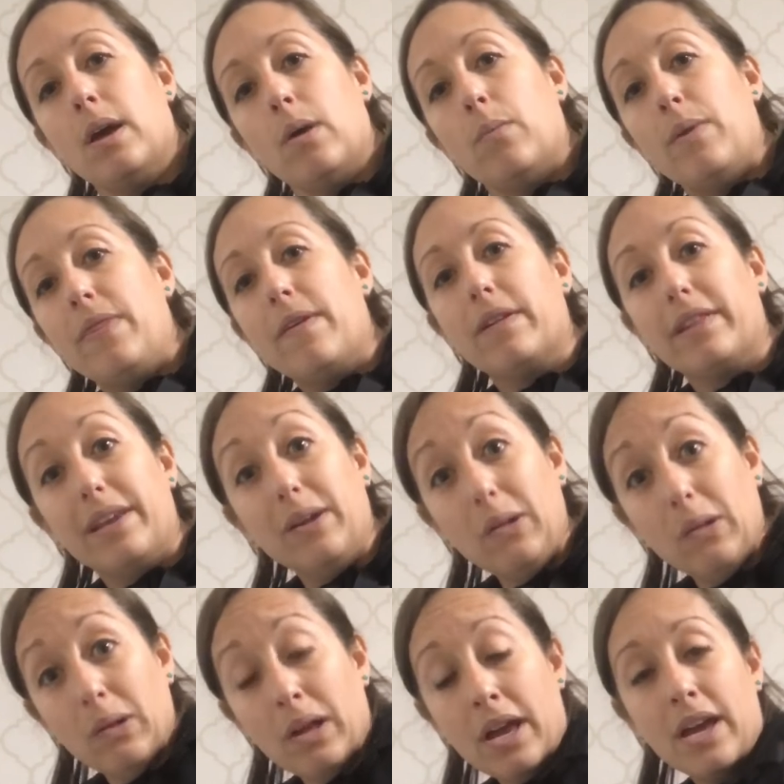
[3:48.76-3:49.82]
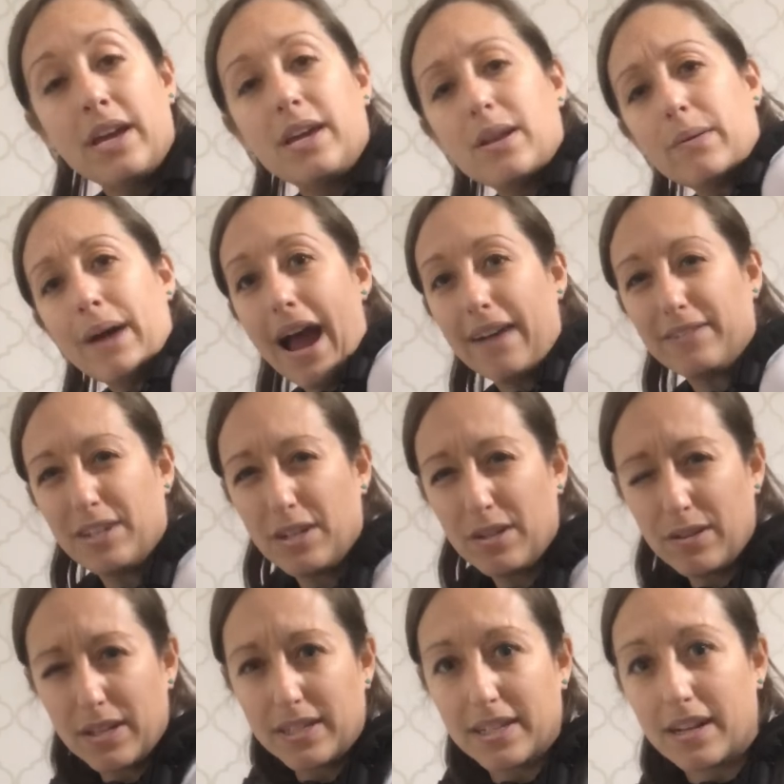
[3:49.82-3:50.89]
When they're little, you don't have to do
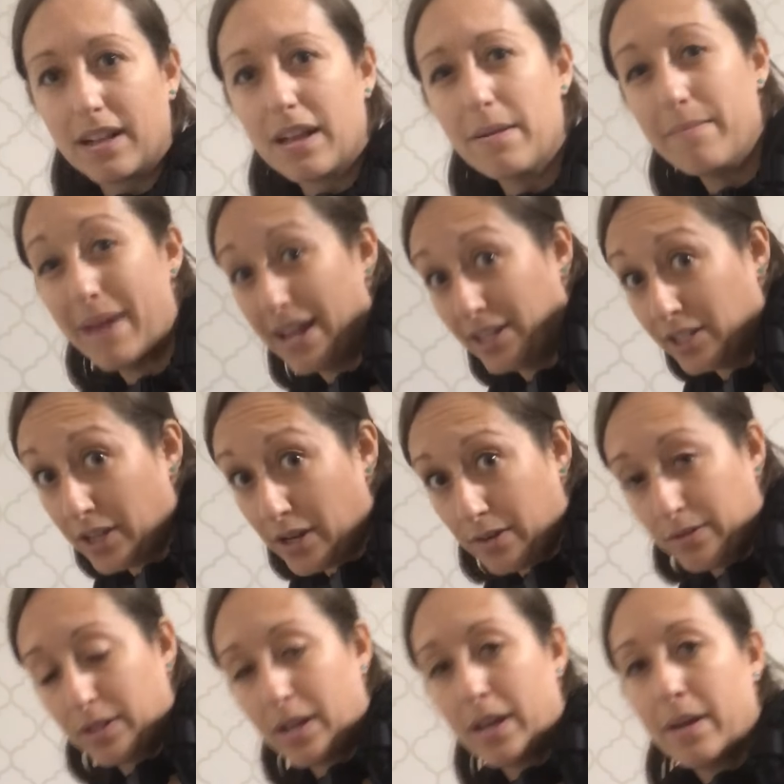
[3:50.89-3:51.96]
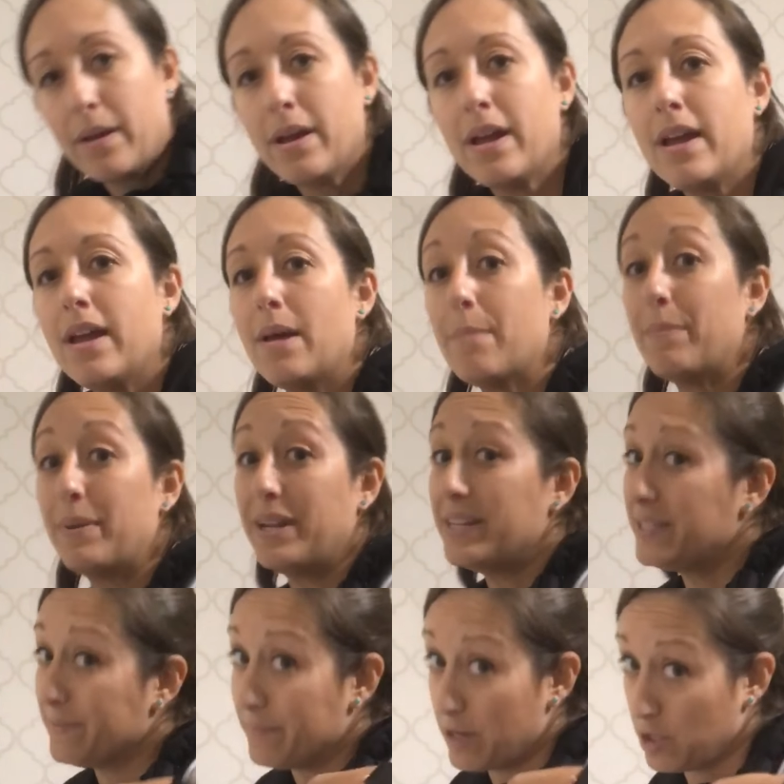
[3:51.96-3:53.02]
this, and a lot of men don't, but
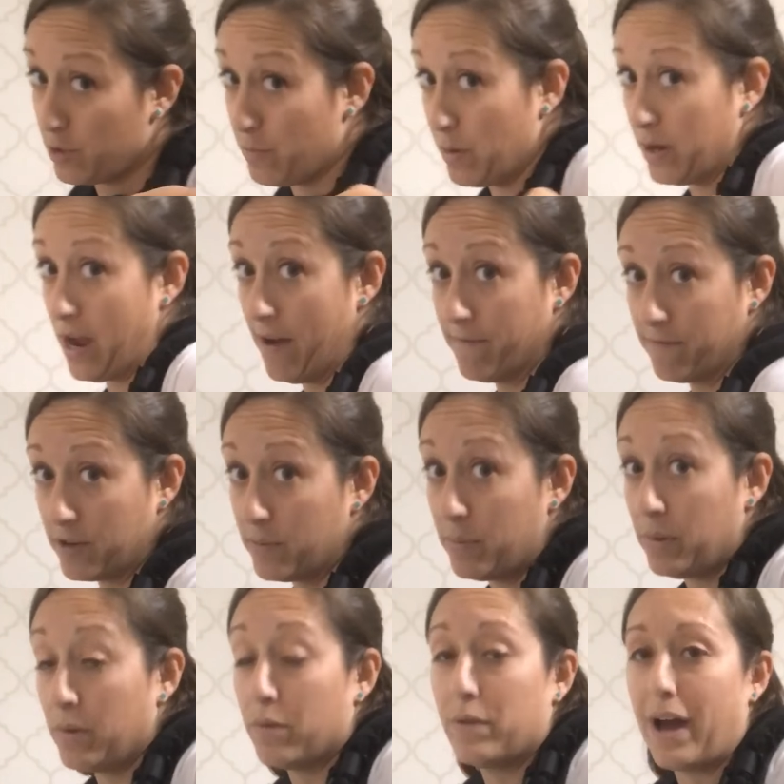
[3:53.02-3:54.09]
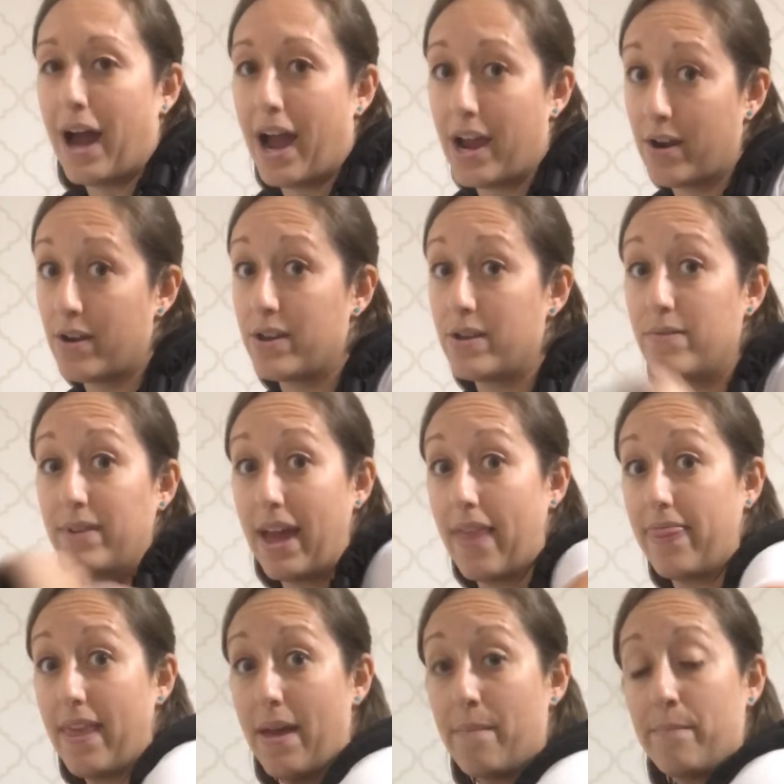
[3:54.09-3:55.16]
it's much more comfortable the higher you
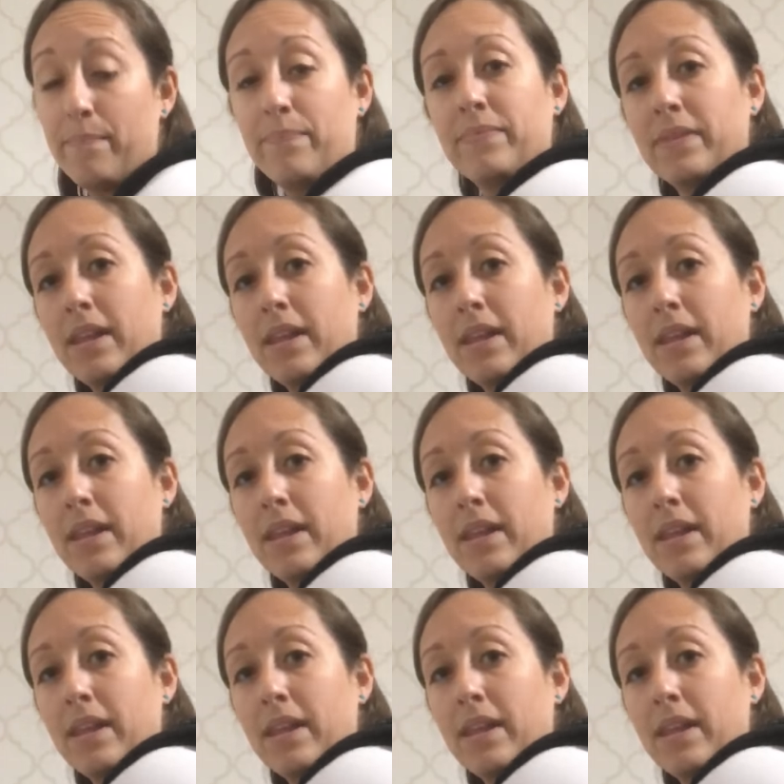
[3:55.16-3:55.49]
get them.